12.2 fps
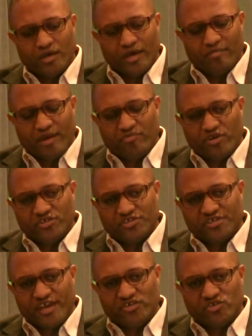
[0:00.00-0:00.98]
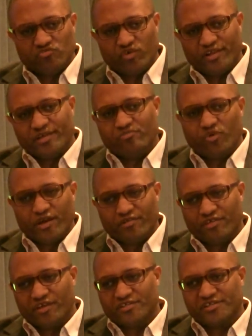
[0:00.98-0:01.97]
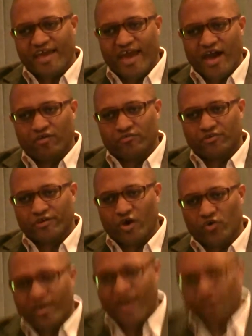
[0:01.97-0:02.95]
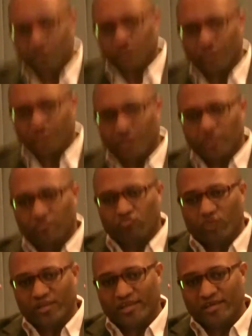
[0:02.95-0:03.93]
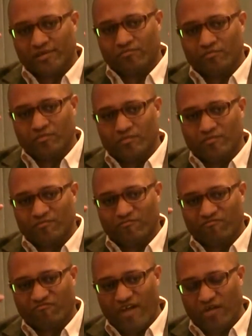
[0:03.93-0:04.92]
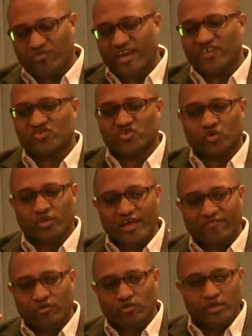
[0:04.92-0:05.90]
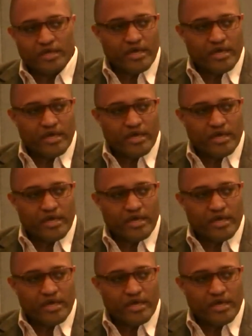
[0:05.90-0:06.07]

in my presentation, really break things down to go down to the really foundational level.